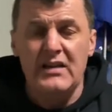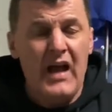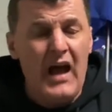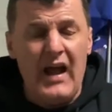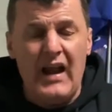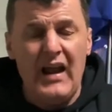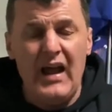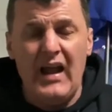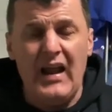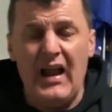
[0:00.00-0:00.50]

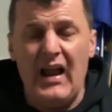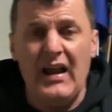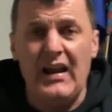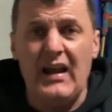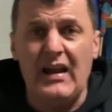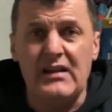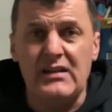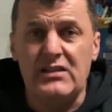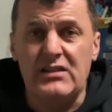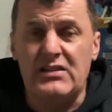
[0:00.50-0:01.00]
And, and,
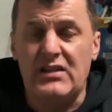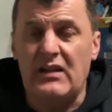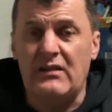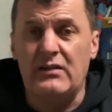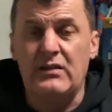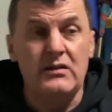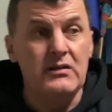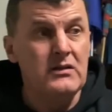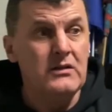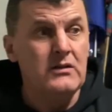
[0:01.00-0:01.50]
and
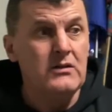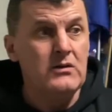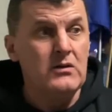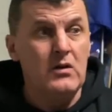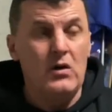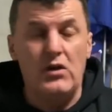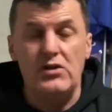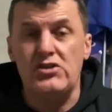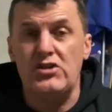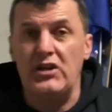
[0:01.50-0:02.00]

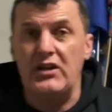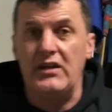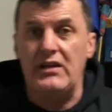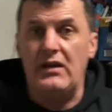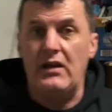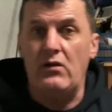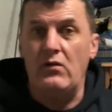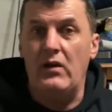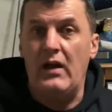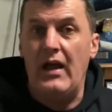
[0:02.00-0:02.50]
oh, Jenny, you
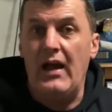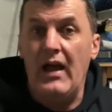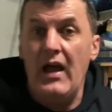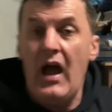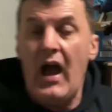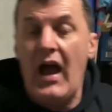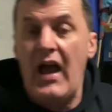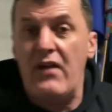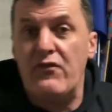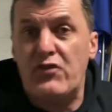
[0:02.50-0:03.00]
now I, uh,
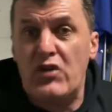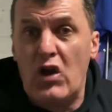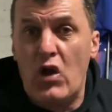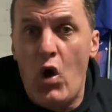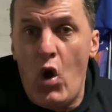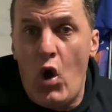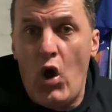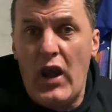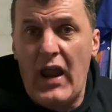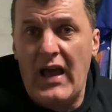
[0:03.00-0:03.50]
I, have to
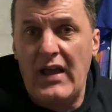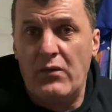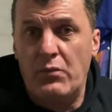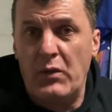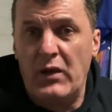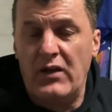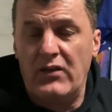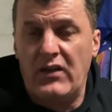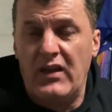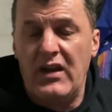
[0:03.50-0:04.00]
go, lads,
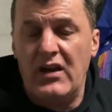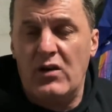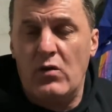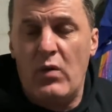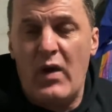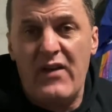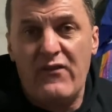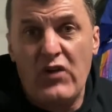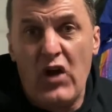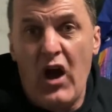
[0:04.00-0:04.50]
because I hear the
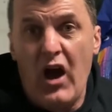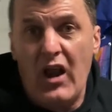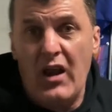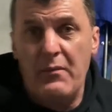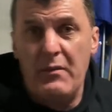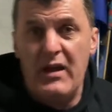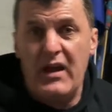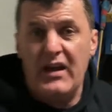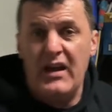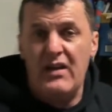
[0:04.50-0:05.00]
wife calling
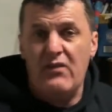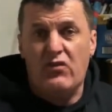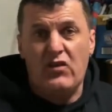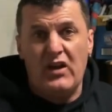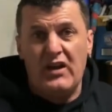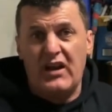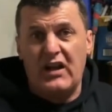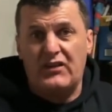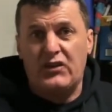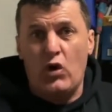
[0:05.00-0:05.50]
me, and I've
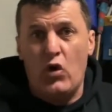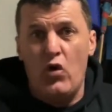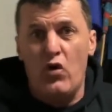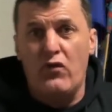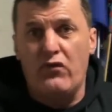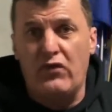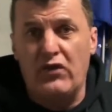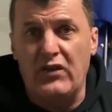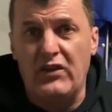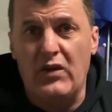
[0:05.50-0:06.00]
still got the
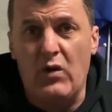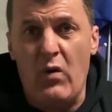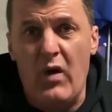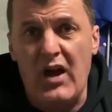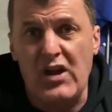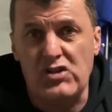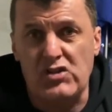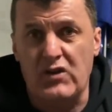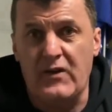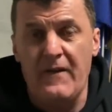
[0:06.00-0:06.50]
Hoover and the
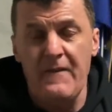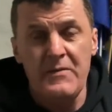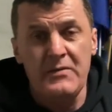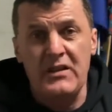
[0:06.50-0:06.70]
washing,